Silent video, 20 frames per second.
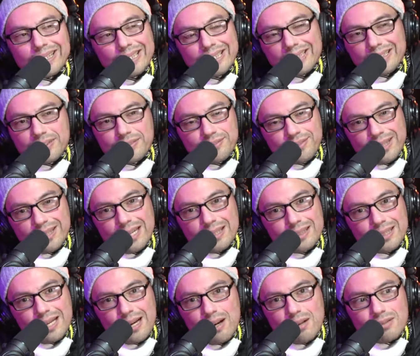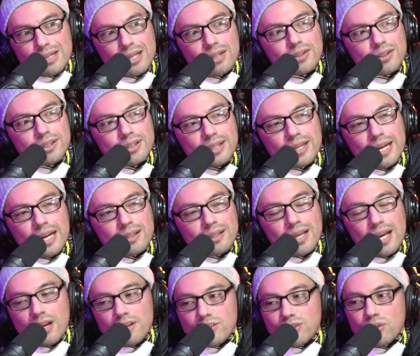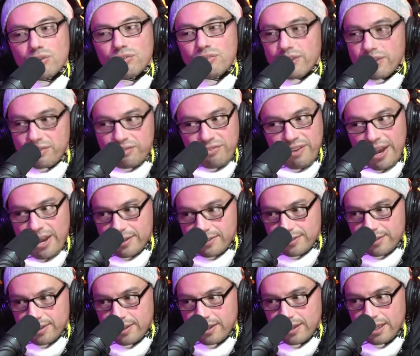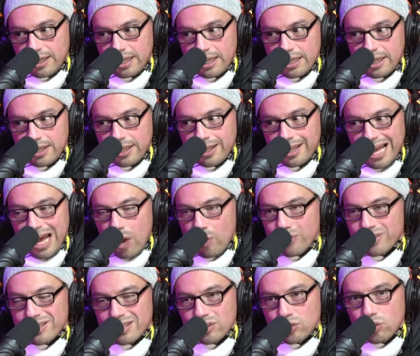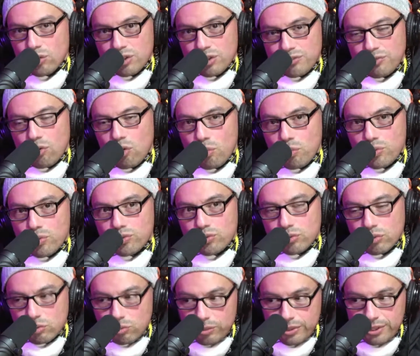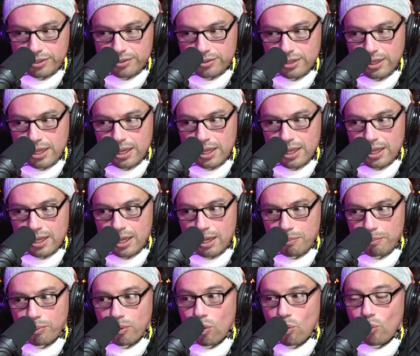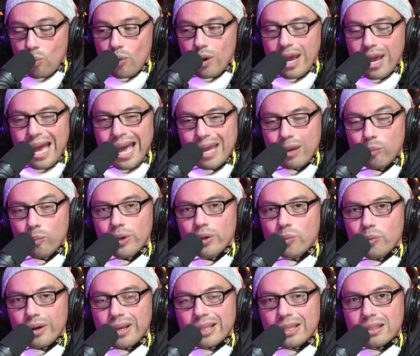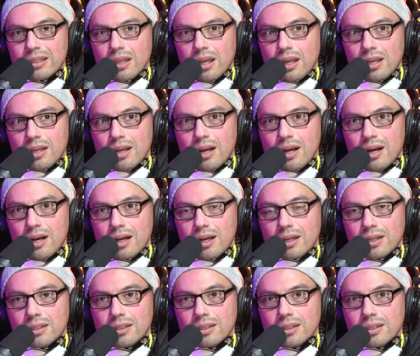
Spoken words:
get the fuck out the house. I couldn't get out the house so fucking fast. I was indoors for almost 3 weeks, bro. And we went on